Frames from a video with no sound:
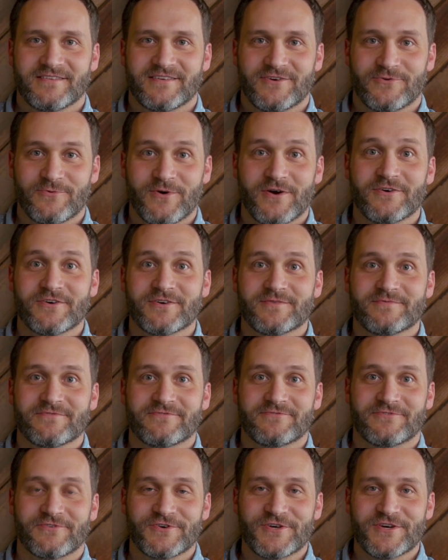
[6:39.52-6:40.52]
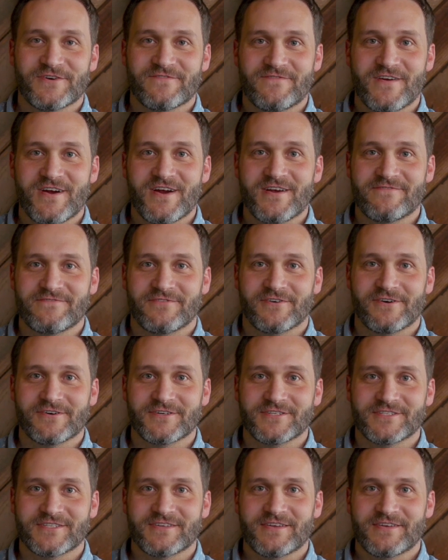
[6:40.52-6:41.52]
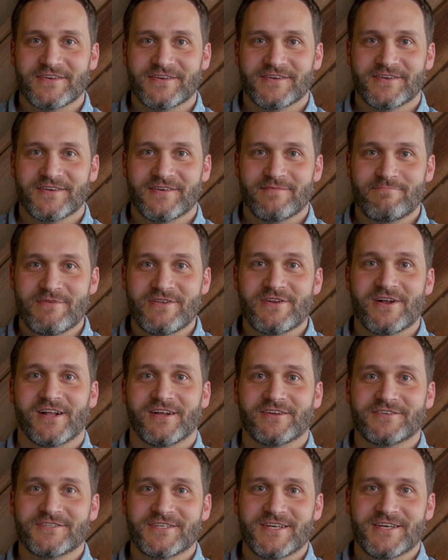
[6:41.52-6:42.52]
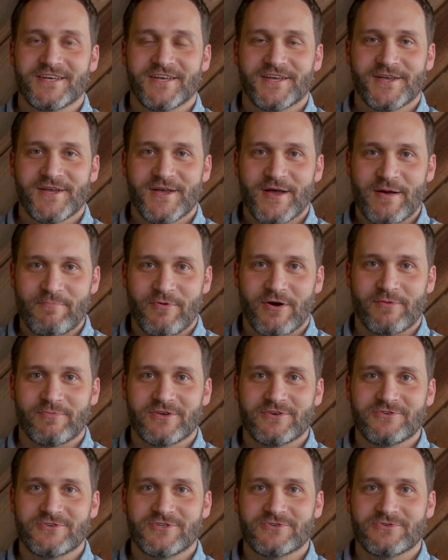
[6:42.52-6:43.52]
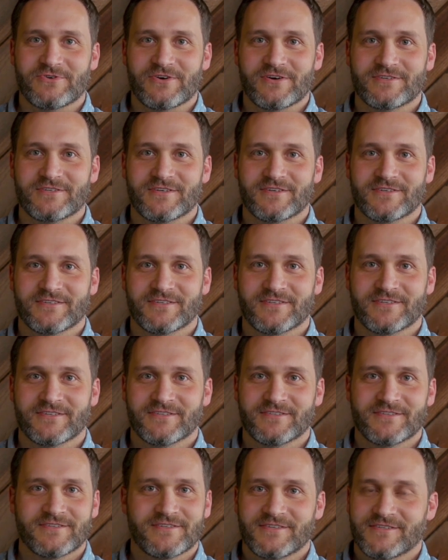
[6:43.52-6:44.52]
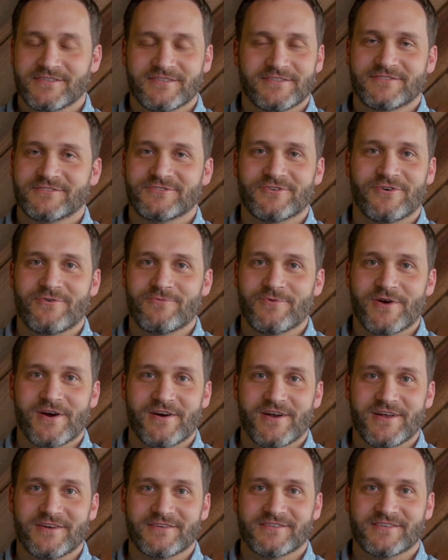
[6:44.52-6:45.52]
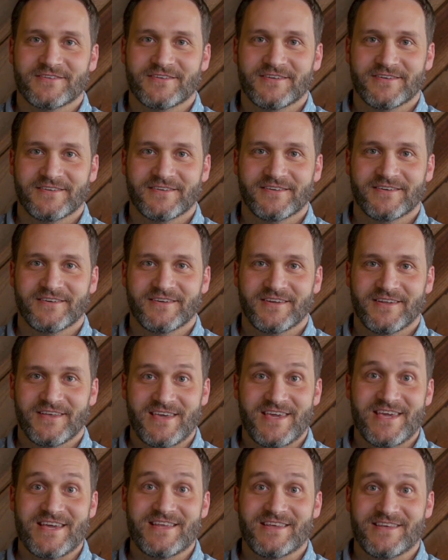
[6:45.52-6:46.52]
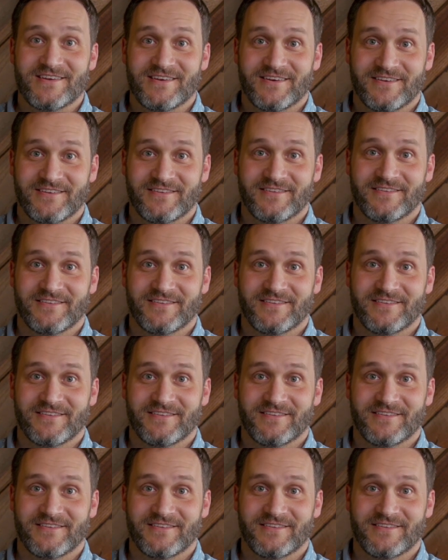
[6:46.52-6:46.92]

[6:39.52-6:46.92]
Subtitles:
you're welcome for your very first Meatology barbecue short. Don't wear it, eat it.